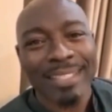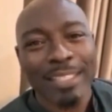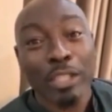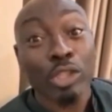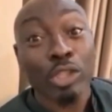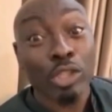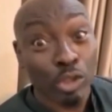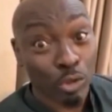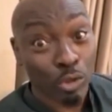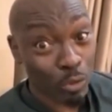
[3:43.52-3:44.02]

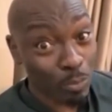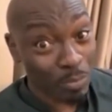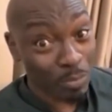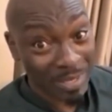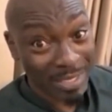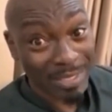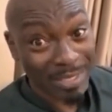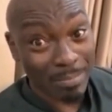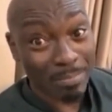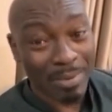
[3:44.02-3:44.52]
Show
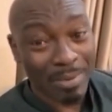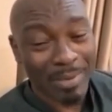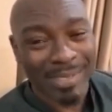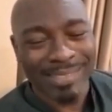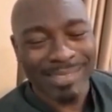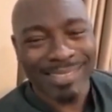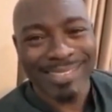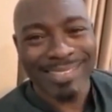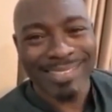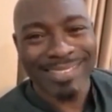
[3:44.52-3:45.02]
me the
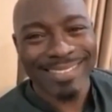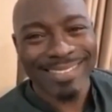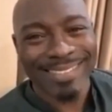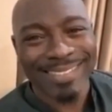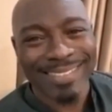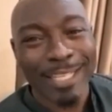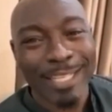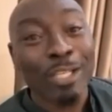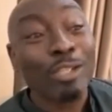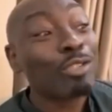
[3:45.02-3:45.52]
person.
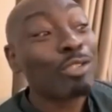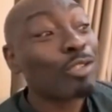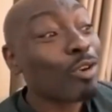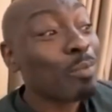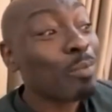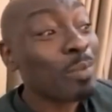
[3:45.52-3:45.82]
Show